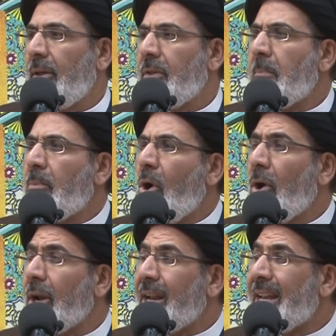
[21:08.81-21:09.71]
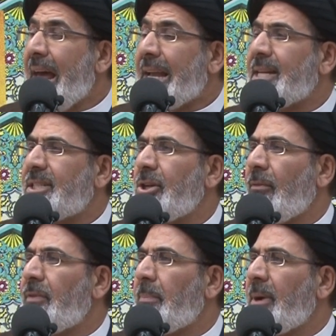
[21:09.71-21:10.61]
the moral legacy
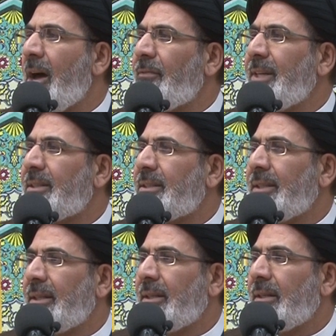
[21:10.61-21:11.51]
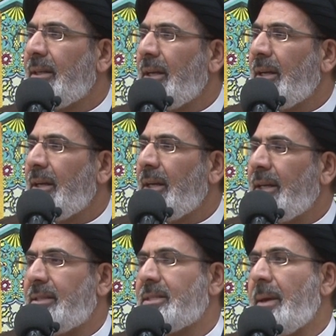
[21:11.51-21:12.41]
of the Prophet,
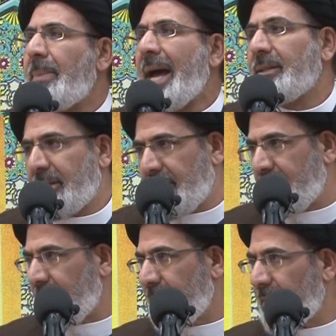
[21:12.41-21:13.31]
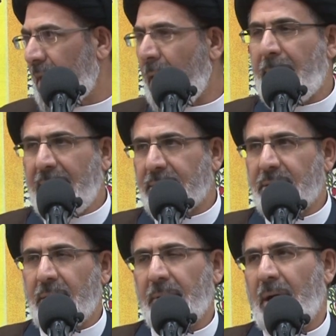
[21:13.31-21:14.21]
it is abandoned.
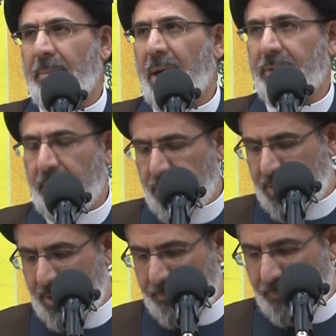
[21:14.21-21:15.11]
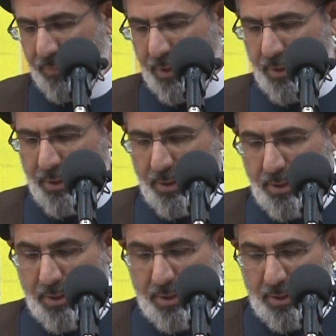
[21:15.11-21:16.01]
Abandoned among the Muslim,
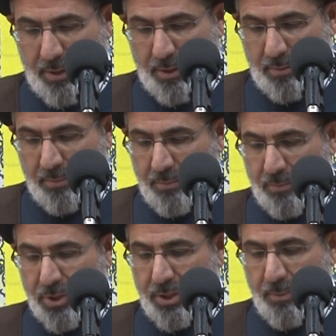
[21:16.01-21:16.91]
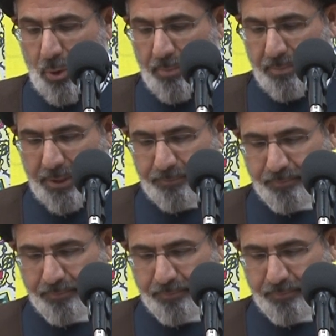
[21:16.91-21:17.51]
Muslim Ummah.